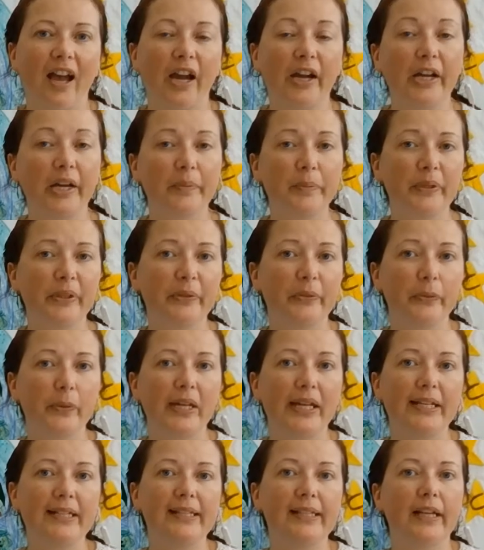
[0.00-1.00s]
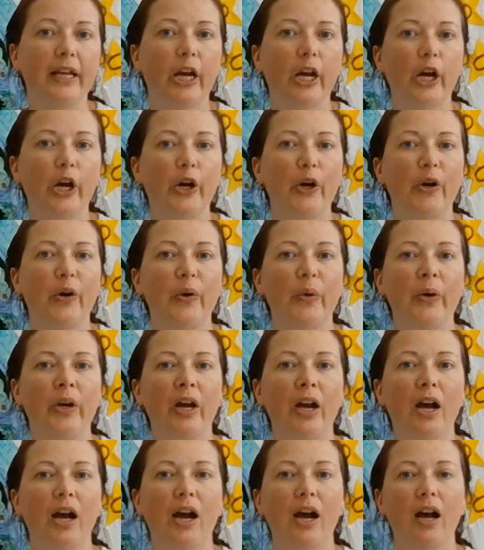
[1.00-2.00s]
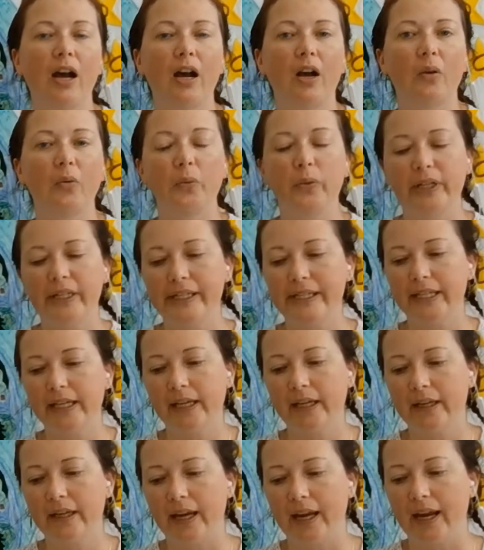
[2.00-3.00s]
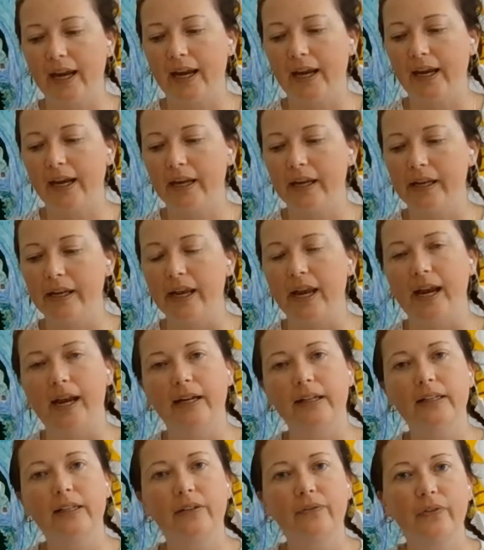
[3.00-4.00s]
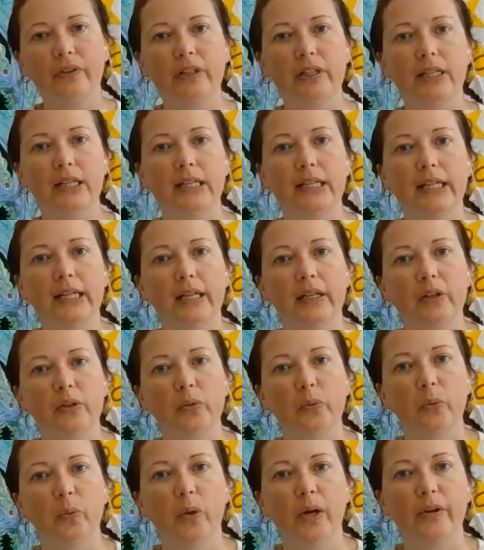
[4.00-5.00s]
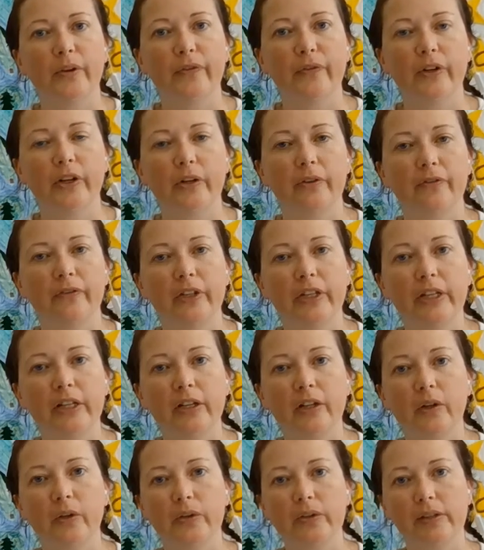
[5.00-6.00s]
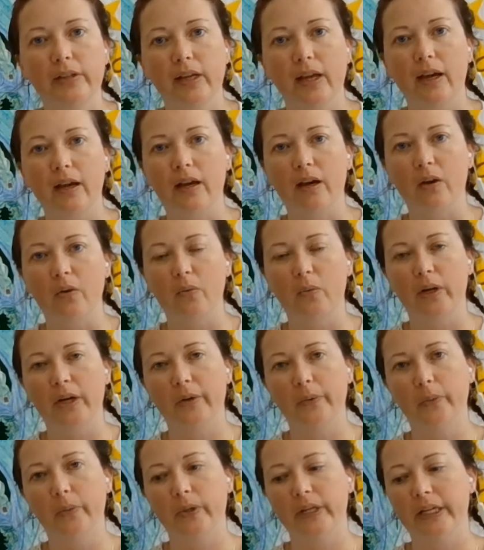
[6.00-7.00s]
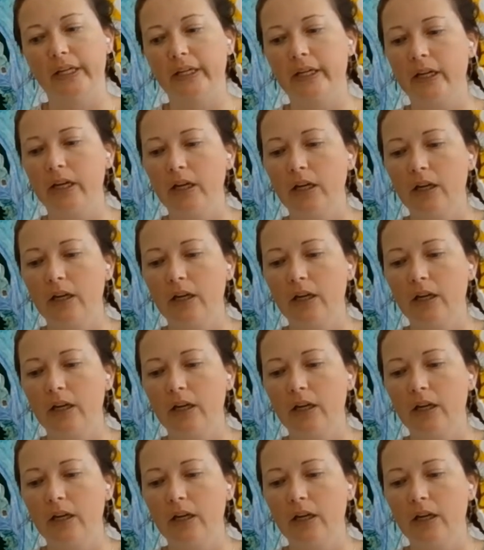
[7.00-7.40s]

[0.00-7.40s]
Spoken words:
A couple of weeks ago, we did an activity in one of our videos where we